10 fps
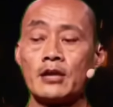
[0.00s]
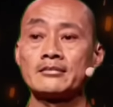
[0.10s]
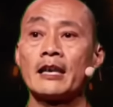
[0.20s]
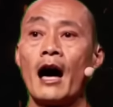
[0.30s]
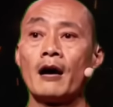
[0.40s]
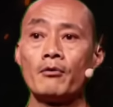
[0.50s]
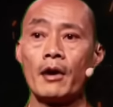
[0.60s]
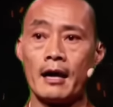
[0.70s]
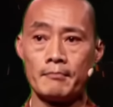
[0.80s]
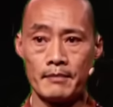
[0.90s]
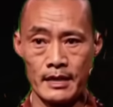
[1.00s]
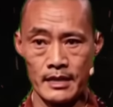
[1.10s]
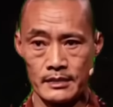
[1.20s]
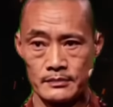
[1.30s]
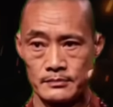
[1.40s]
That's what they
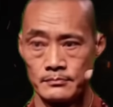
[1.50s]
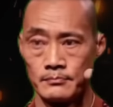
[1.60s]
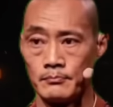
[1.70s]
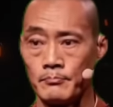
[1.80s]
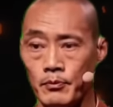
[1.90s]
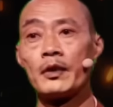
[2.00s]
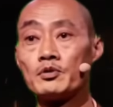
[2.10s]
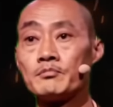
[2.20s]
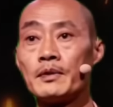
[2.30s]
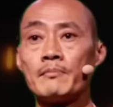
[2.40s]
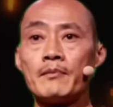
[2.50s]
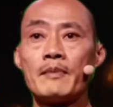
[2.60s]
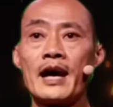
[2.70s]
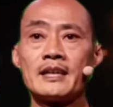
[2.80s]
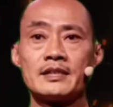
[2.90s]
remember. That's what makes them
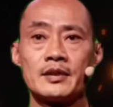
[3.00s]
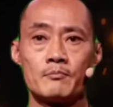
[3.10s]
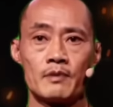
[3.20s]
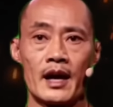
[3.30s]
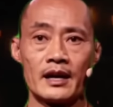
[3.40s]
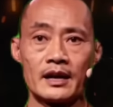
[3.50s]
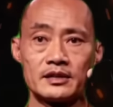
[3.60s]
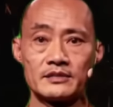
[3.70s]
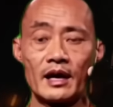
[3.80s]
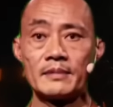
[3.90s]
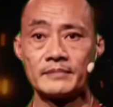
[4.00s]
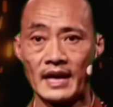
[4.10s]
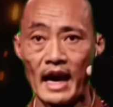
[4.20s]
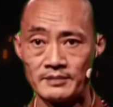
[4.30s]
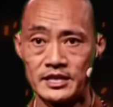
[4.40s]
stay. The way they feel
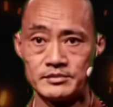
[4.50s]
heard.